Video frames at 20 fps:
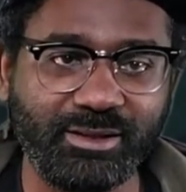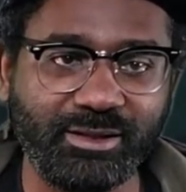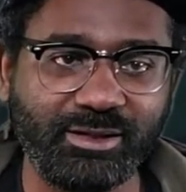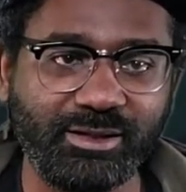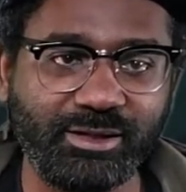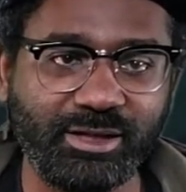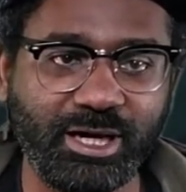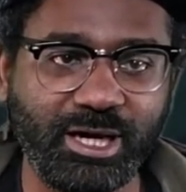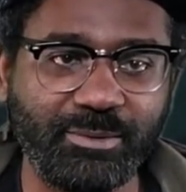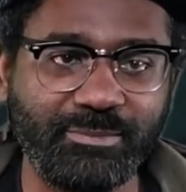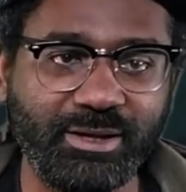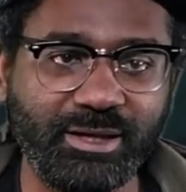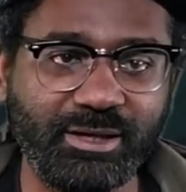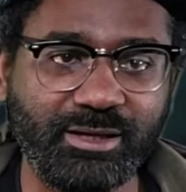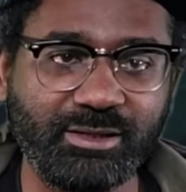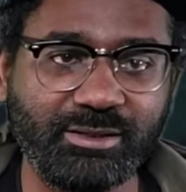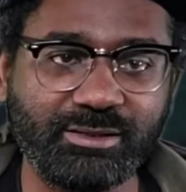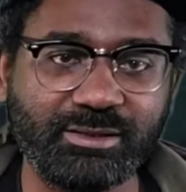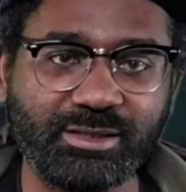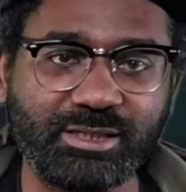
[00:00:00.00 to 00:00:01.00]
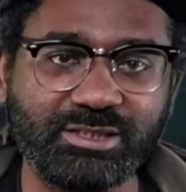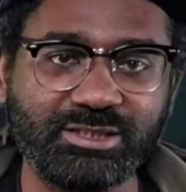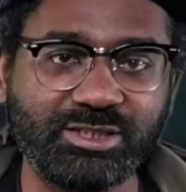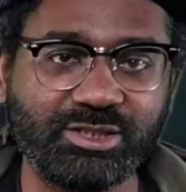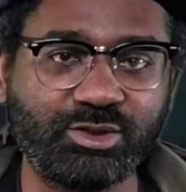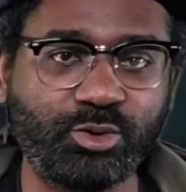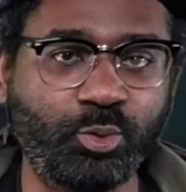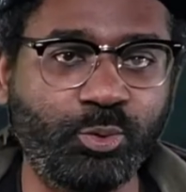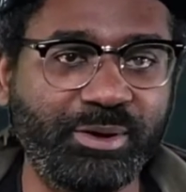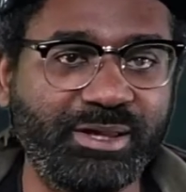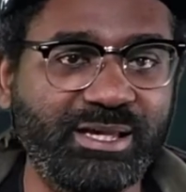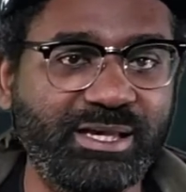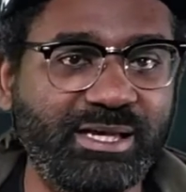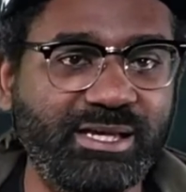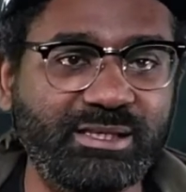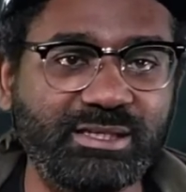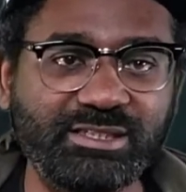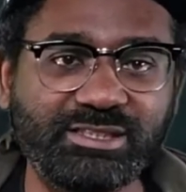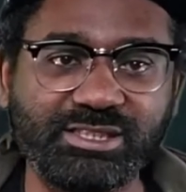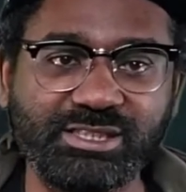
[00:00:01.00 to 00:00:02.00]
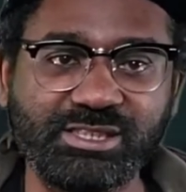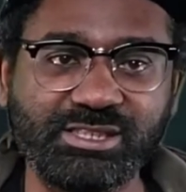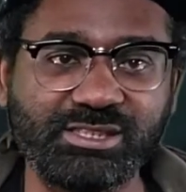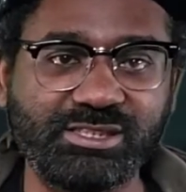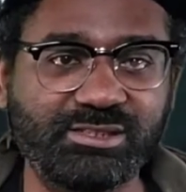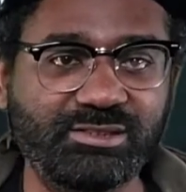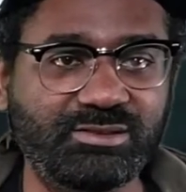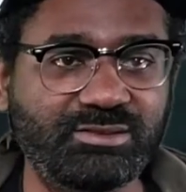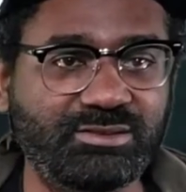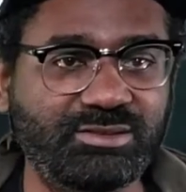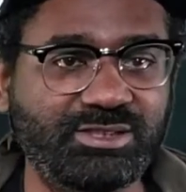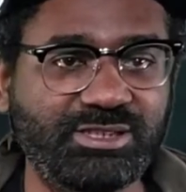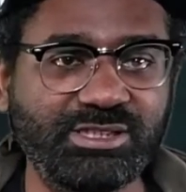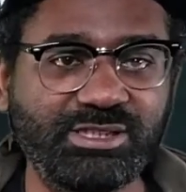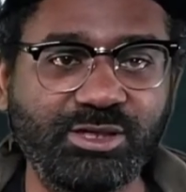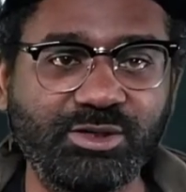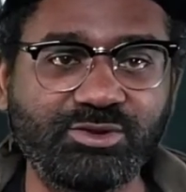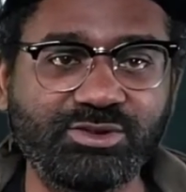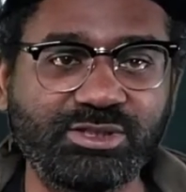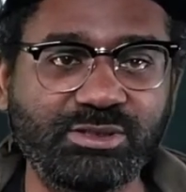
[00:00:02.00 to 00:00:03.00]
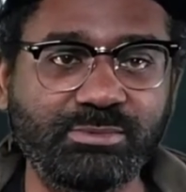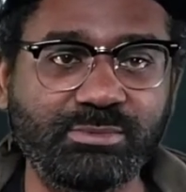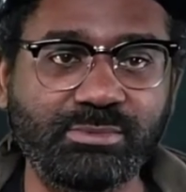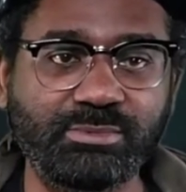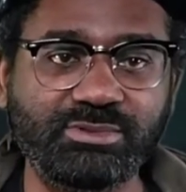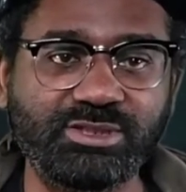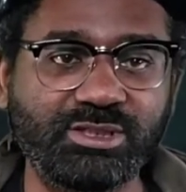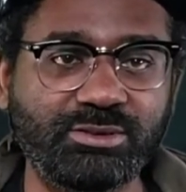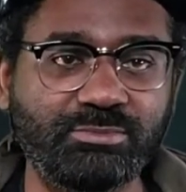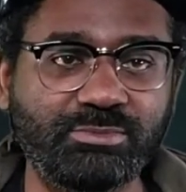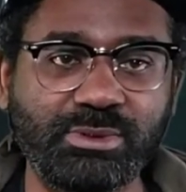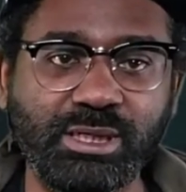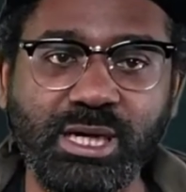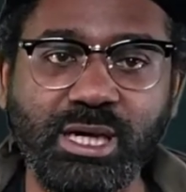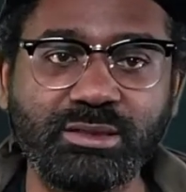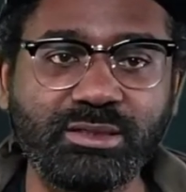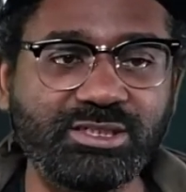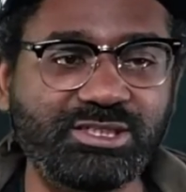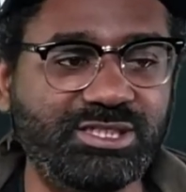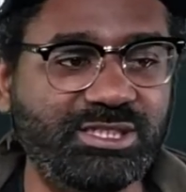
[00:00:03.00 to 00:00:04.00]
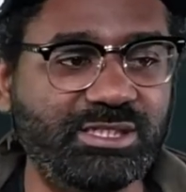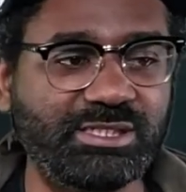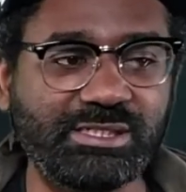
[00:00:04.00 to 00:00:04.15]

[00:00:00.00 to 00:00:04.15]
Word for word: You know what I mean? Because Queen is just, she on some some other shit.